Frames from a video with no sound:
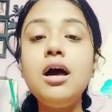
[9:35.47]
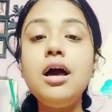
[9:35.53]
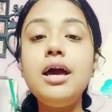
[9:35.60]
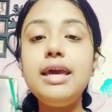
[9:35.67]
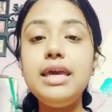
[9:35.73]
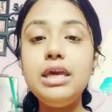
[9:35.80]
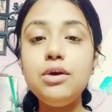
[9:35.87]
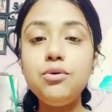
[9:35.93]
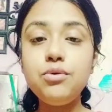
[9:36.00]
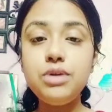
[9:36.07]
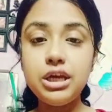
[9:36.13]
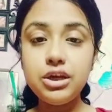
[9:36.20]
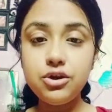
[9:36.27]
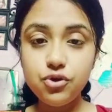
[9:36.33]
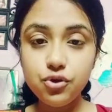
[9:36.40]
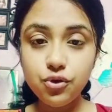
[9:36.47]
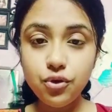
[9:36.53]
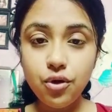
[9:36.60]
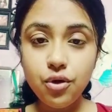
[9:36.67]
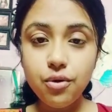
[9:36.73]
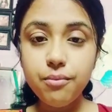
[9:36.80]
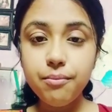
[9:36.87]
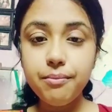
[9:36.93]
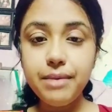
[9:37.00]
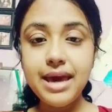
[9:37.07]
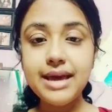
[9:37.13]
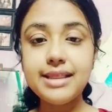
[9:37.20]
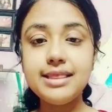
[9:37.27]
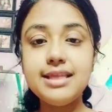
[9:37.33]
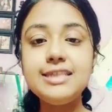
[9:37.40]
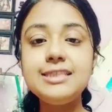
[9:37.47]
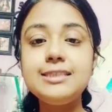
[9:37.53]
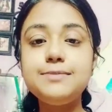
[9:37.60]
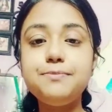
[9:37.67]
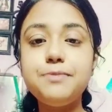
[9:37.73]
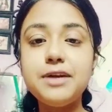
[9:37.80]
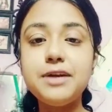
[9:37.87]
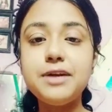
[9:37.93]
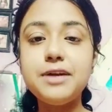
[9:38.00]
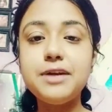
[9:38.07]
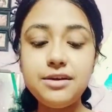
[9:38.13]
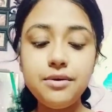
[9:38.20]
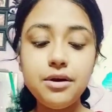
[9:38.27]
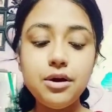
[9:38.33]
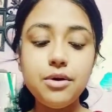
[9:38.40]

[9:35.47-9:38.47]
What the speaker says: You need to make this present